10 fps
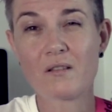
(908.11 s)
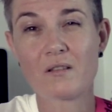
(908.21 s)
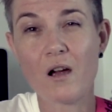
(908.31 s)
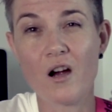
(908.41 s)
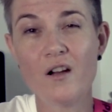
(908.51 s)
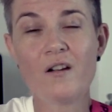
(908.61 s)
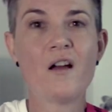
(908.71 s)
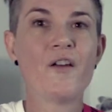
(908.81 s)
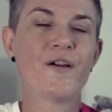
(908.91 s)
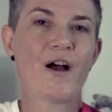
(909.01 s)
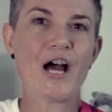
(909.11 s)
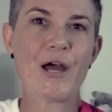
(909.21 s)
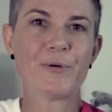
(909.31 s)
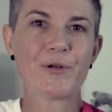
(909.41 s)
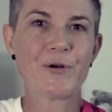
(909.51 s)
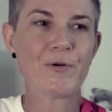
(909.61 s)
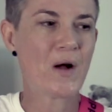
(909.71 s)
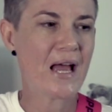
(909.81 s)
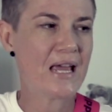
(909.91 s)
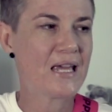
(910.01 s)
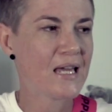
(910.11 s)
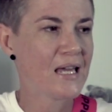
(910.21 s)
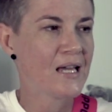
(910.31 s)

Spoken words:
So I will go away,